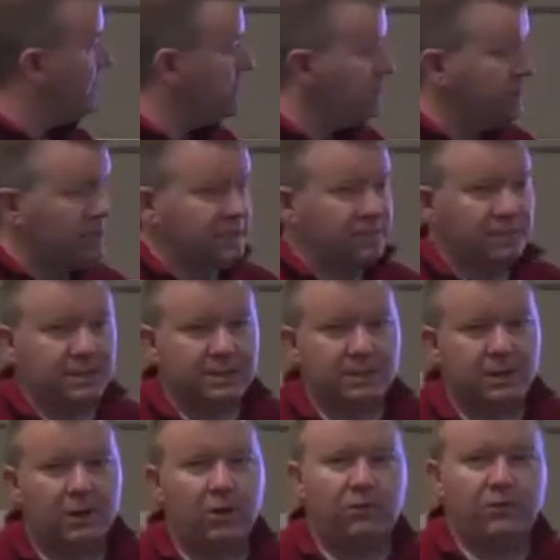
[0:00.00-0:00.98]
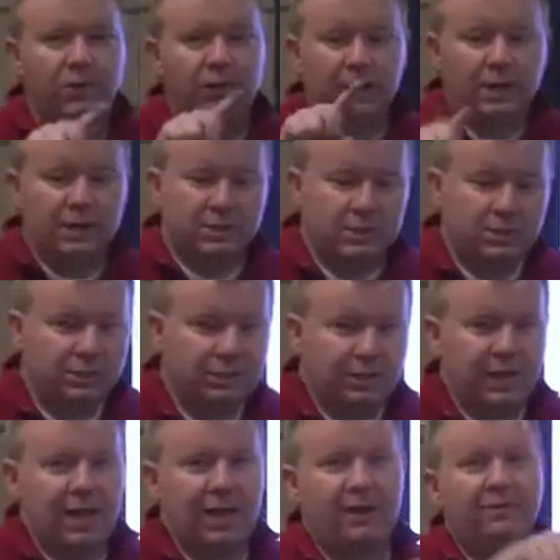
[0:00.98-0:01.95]
the system itself, so you
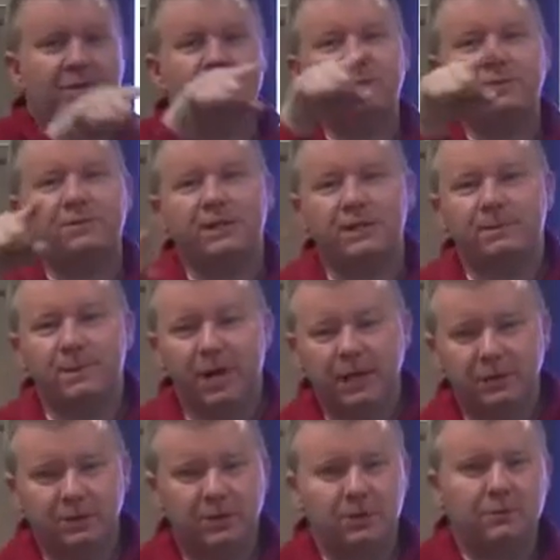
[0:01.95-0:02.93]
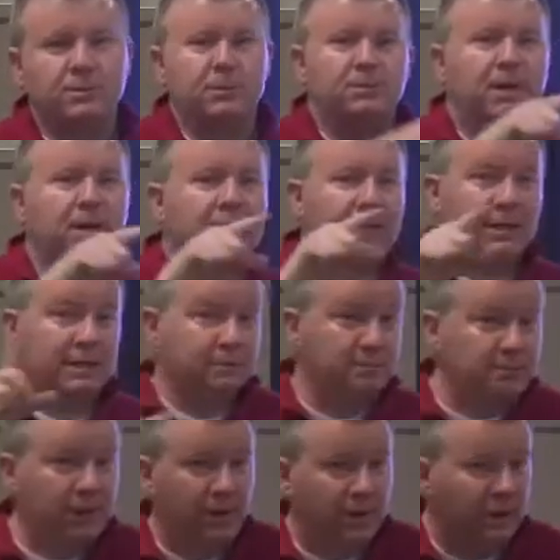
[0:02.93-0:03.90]
can have this feedback loop to make things
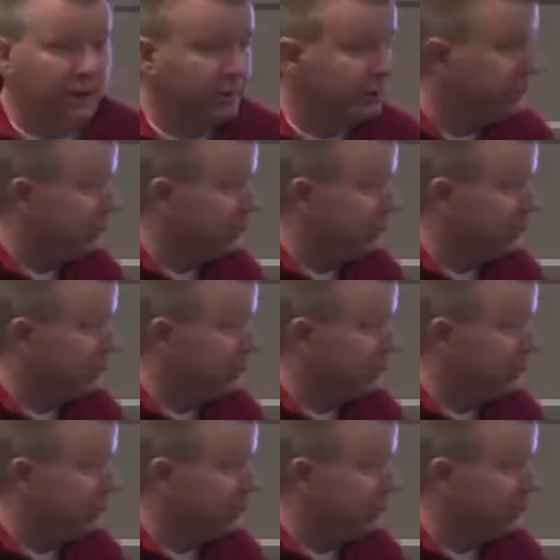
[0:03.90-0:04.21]
better,